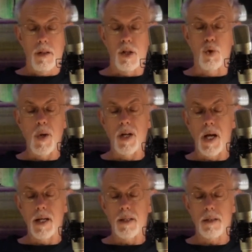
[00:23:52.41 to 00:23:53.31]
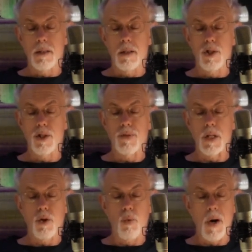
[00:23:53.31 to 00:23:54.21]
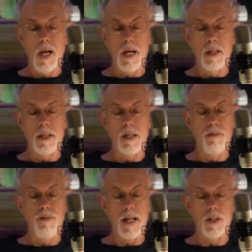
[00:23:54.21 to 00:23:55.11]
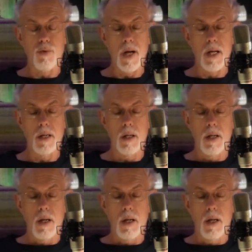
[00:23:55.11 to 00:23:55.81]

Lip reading: The twin lights, the shifting gray and the steadfast red,